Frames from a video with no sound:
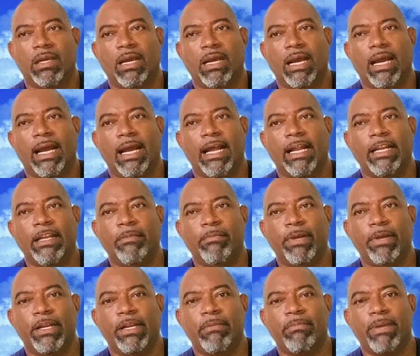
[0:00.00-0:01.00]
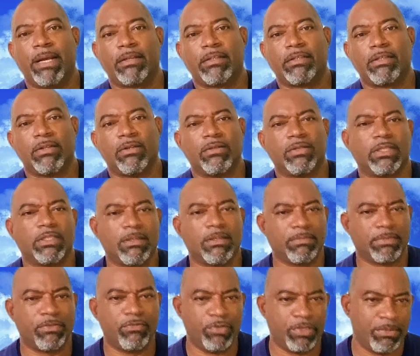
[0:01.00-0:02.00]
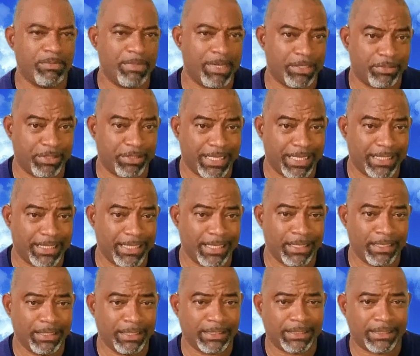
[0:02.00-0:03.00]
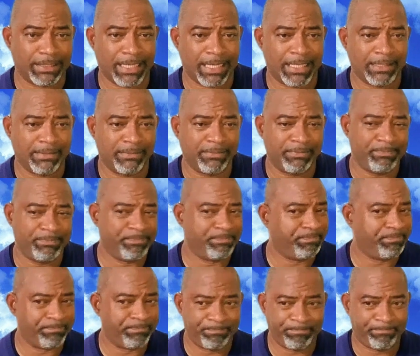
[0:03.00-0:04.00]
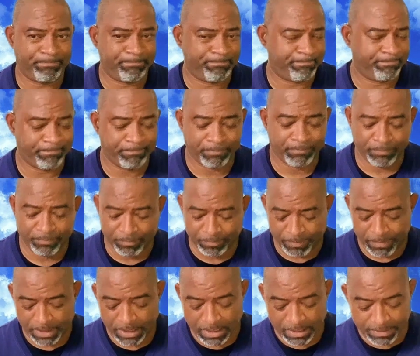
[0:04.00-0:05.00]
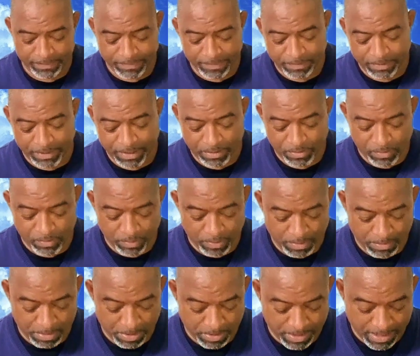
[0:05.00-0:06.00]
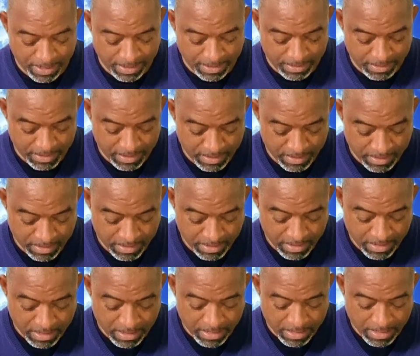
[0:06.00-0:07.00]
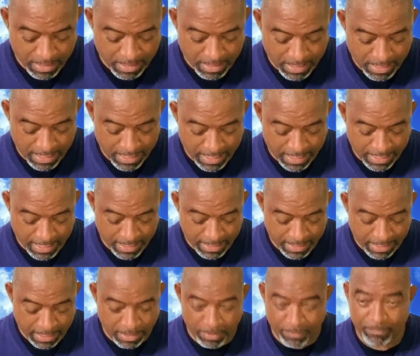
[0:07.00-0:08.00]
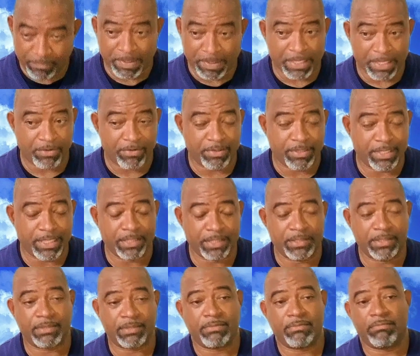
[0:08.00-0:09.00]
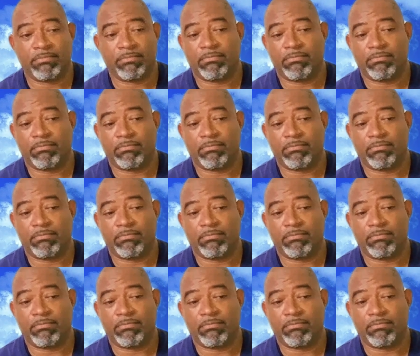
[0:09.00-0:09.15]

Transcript: And you bring it back to something rudimentary that they understand. It's even real cool about that. And I love being around kids.